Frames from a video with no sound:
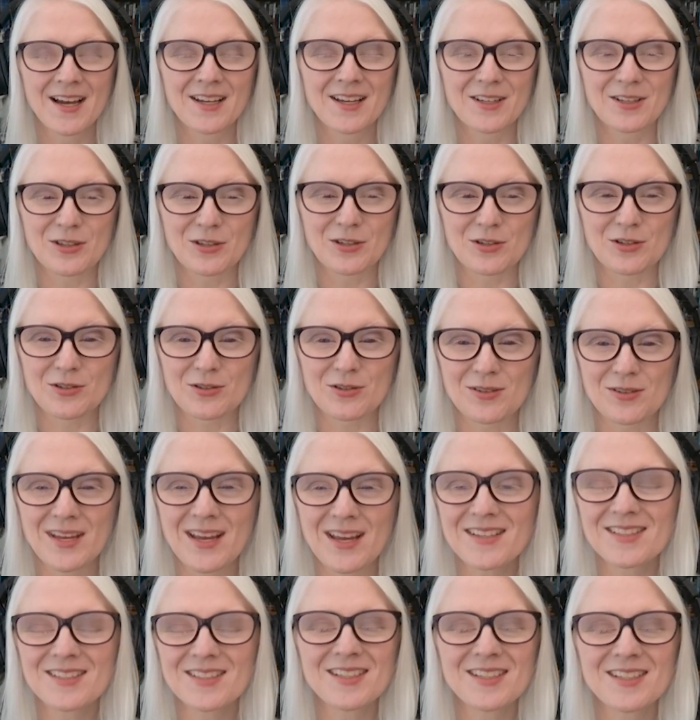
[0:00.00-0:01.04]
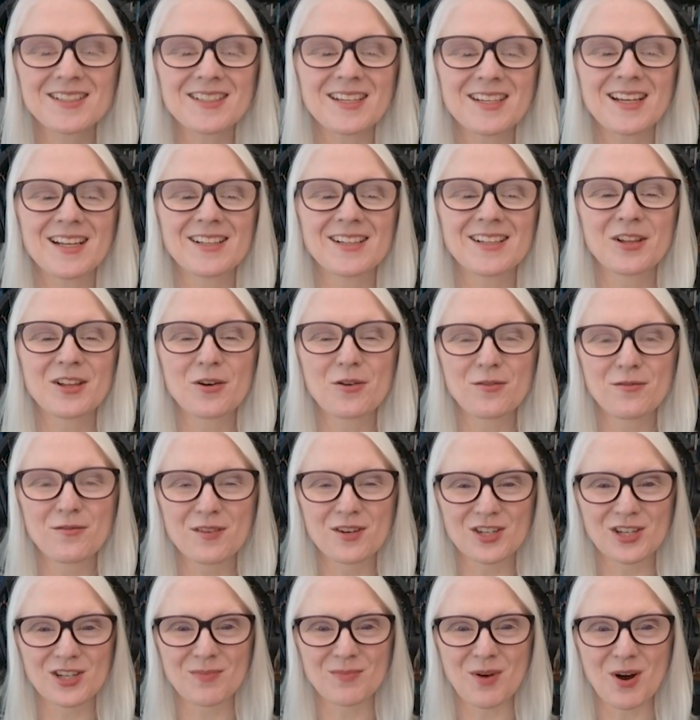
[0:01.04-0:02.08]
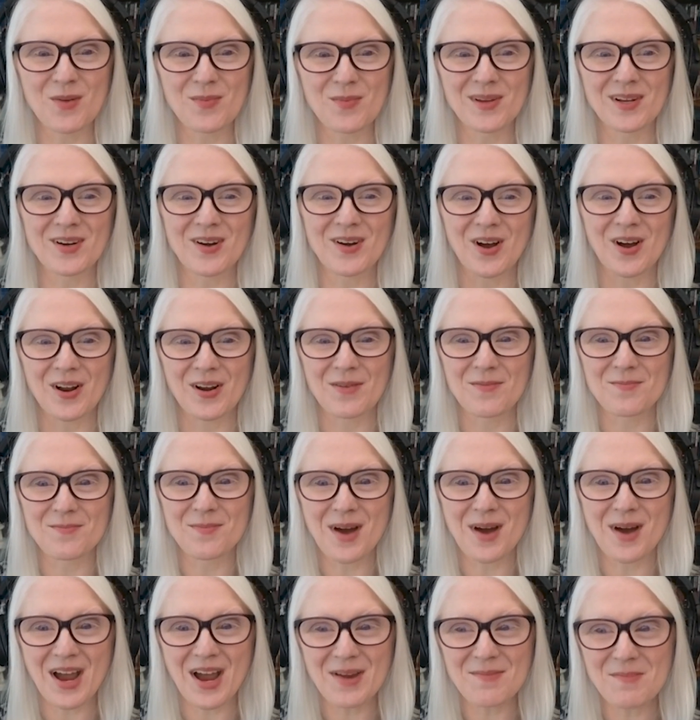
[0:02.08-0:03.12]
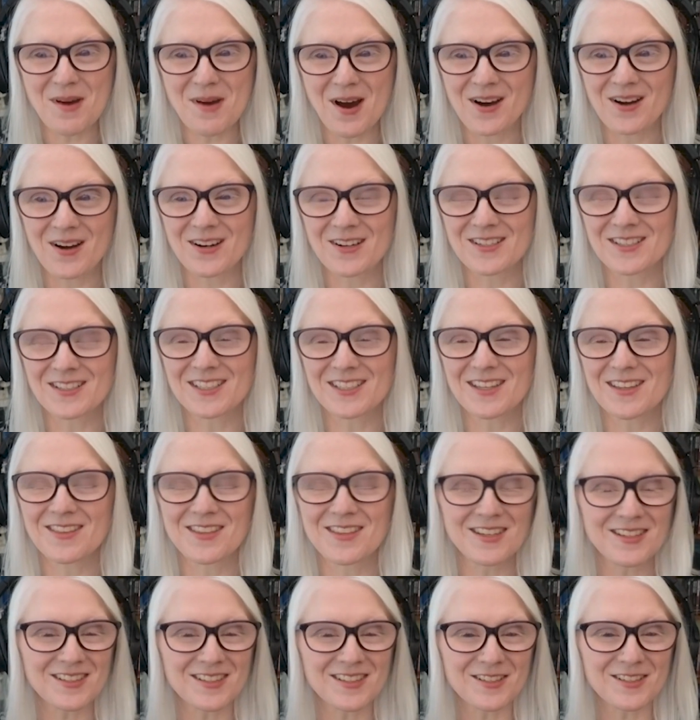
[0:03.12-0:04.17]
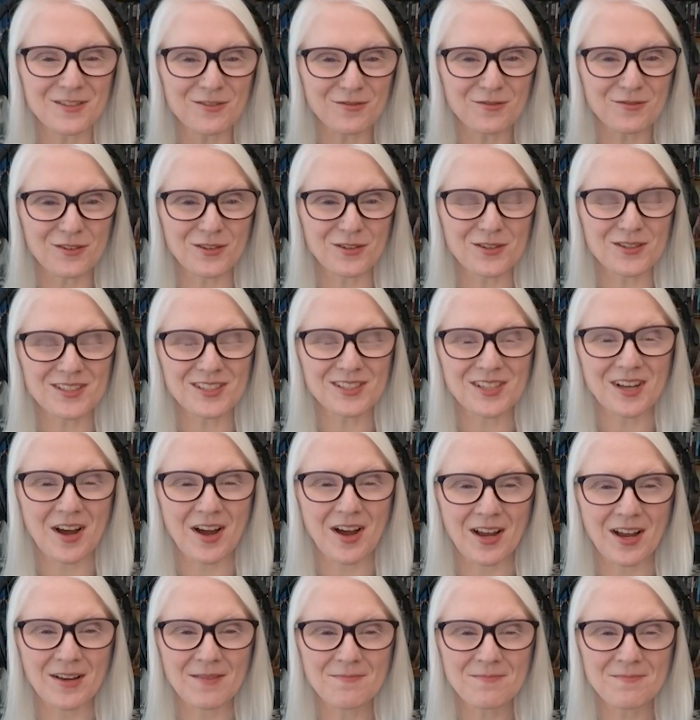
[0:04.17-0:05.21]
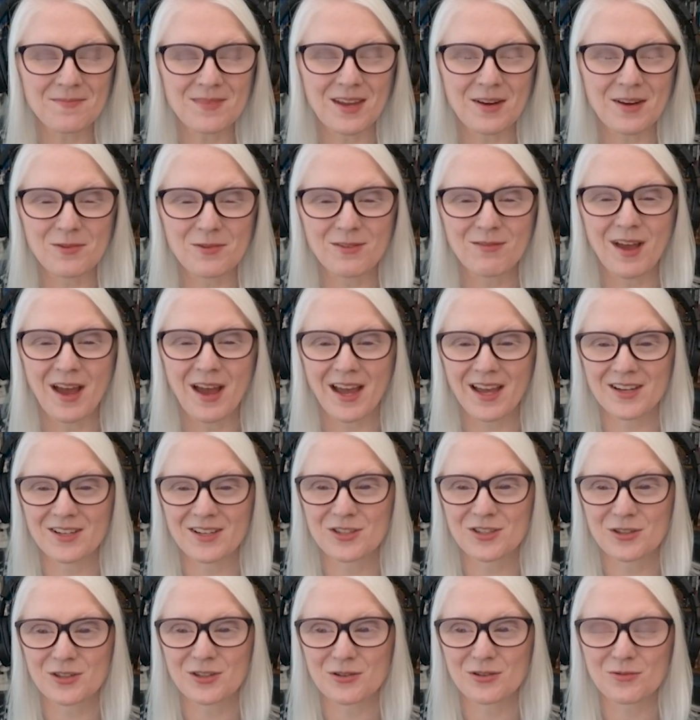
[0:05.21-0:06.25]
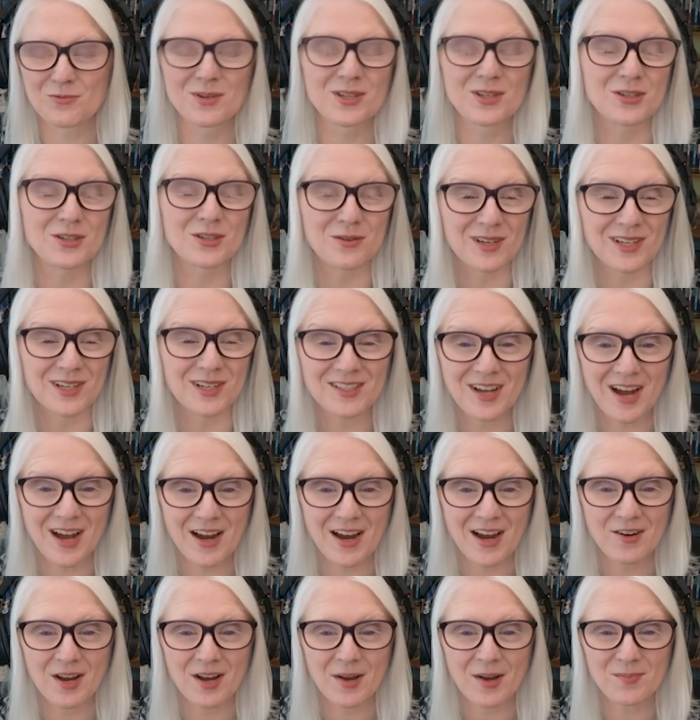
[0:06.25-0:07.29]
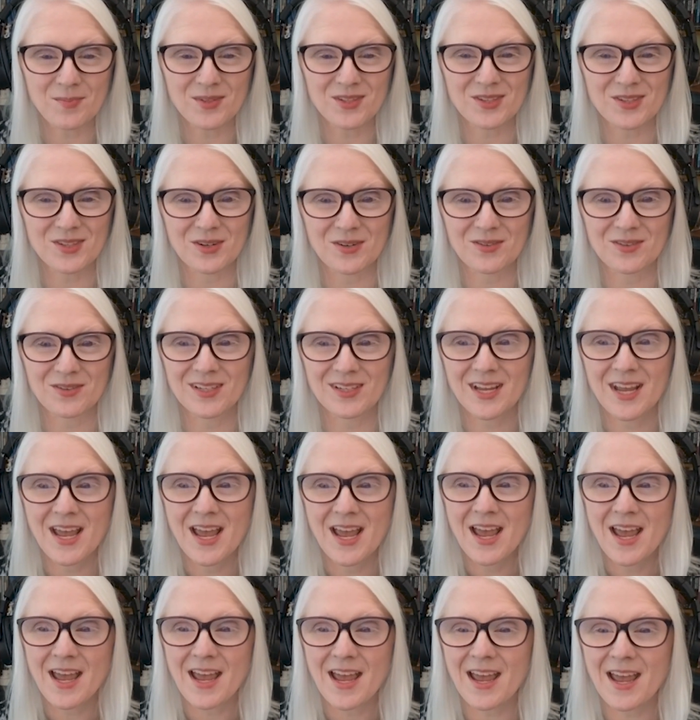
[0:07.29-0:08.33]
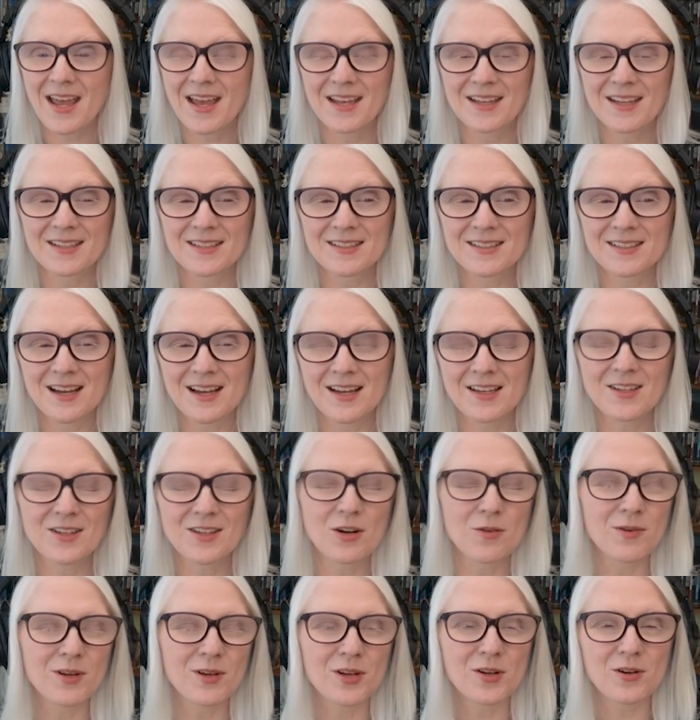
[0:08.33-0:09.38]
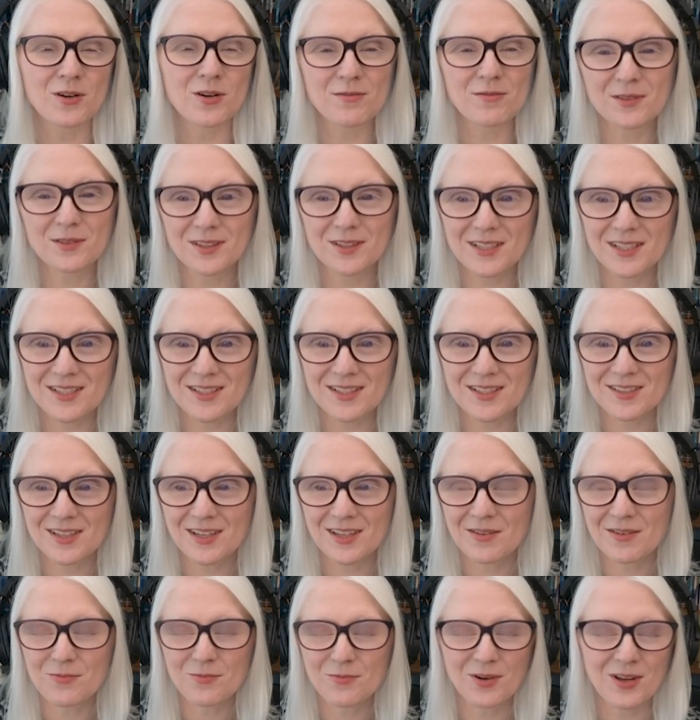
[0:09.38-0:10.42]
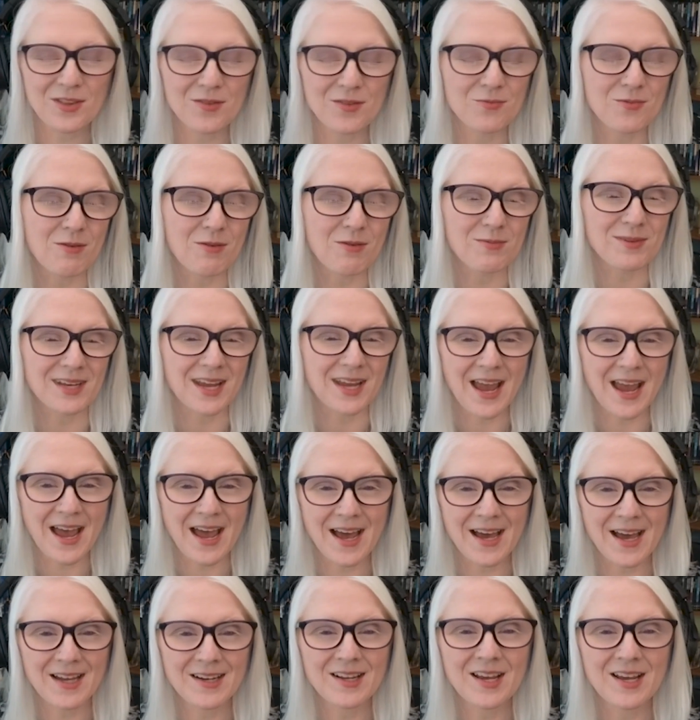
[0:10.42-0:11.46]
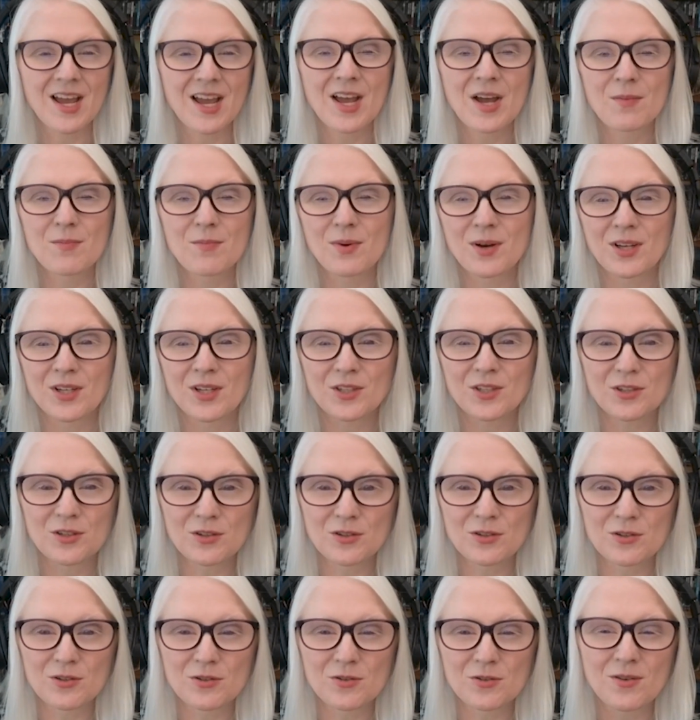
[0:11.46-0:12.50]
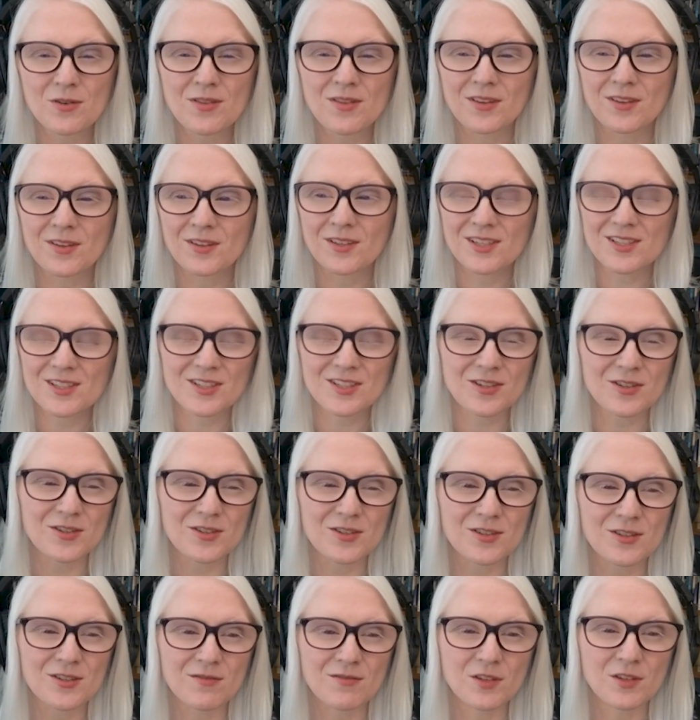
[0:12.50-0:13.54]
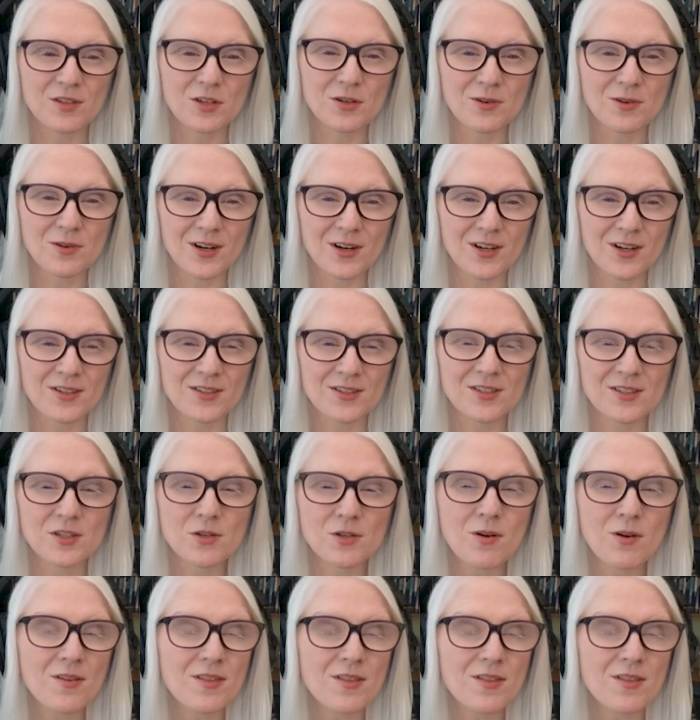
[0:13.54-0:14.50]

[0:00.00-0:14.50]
you guessed it, a low vision moment on my part. This is a first time that we've had to redo an entire episode. And, we could have released it with what we had, but you, the listeners, the viewers, you are